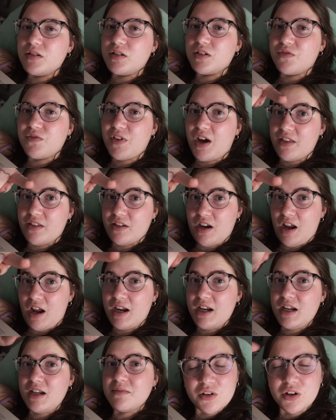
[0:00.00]
Defy the
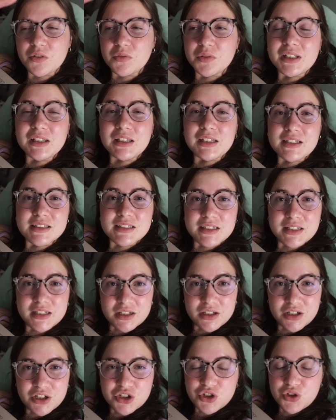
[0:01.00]
Night or
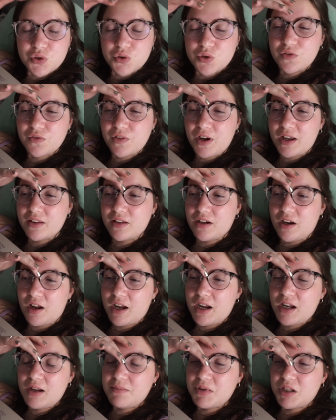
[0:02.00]
re-listen to Defy the
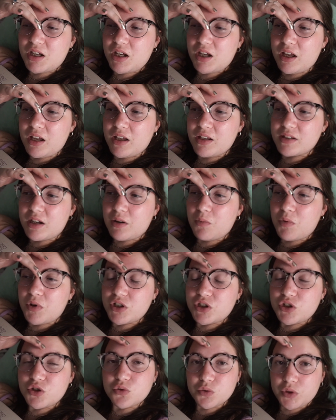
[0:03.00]
Night because I
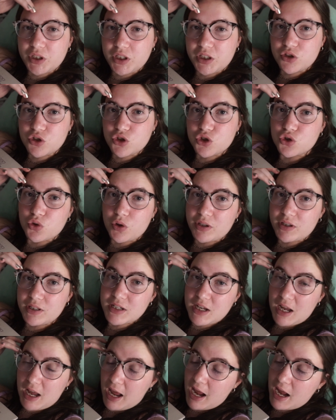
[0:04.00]
want to read Destroy the
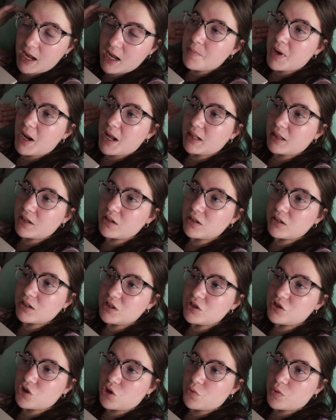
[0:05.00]
Day, but I literally
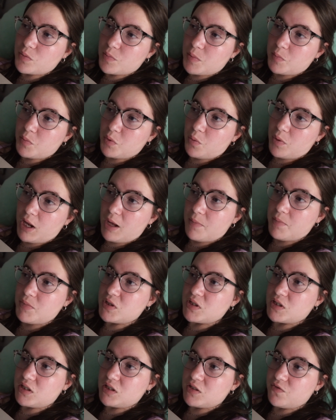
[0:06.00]
don't remember what
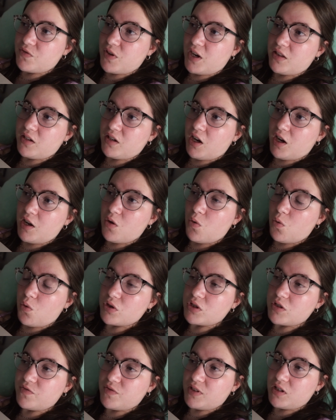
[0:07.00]
happens in Defy the Night or
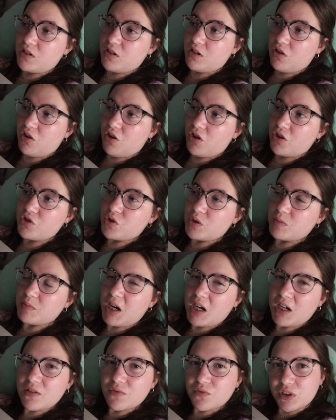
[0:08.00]
Defend the Dawn, so I'm
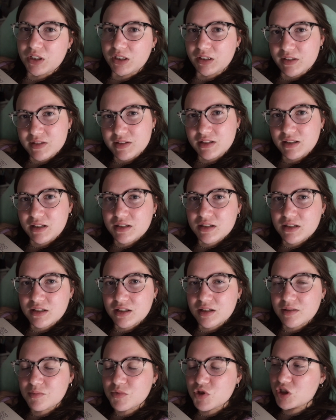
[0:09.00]
kind of re-listening to
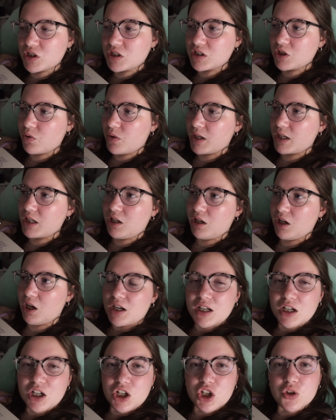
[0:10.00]
them just so I can
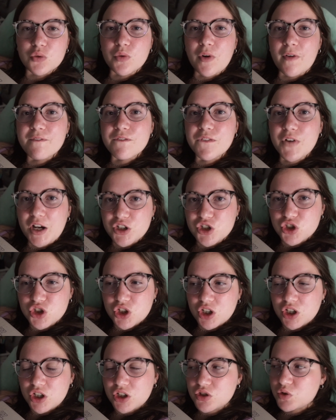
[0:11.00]
get a good
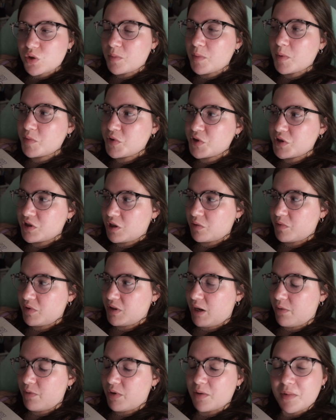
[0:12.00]
refresher. So I'm almost done with
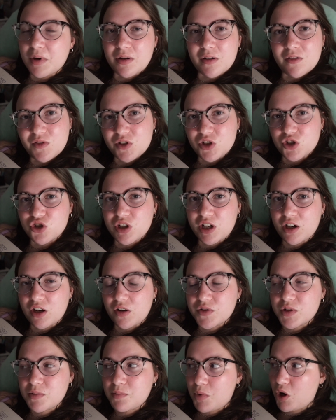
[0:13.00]
that one. I'll probably finish that
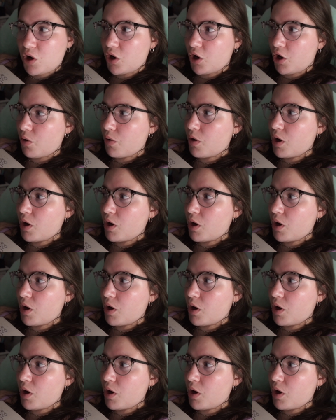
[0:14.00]
off tomorrow.